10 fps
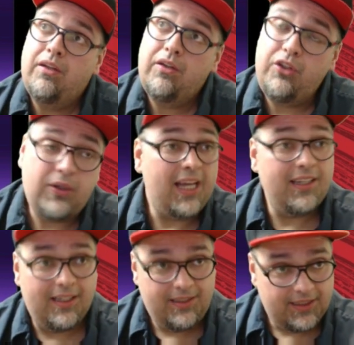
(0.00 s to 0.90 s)
You can
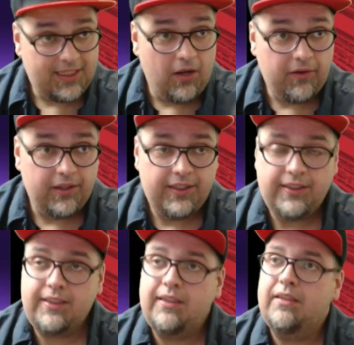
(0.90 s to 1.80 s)
get a discount on
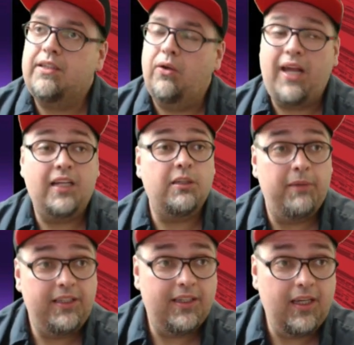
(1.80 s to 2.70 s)
this. So
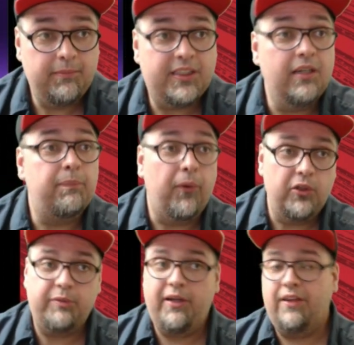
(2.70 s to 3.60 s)
Castlemania Games did
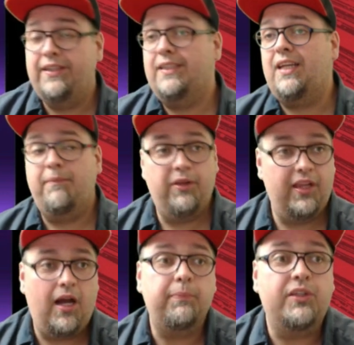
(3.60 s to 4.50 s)
approach me on this, gave me the
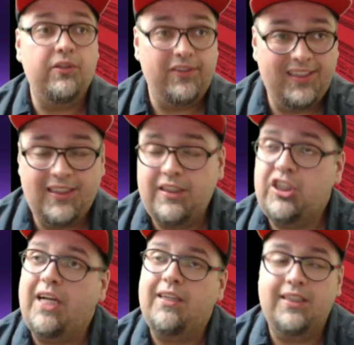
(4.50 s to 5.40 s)
opportunity to
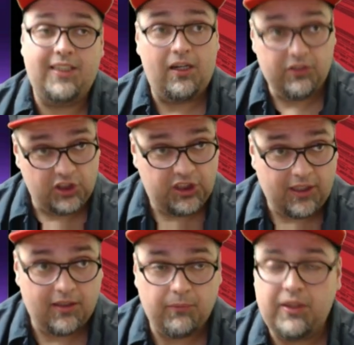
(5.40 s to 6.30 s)
check this out and
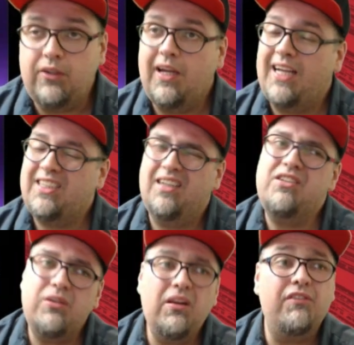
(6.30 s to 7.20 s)
share it with you guys. And I
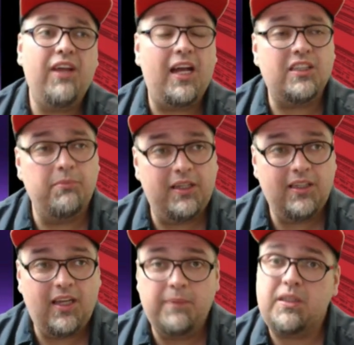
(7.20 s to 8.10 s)
do love Castlemania
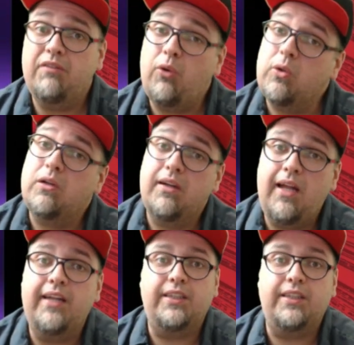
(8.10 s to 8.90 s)
Games and I've ordered a lot of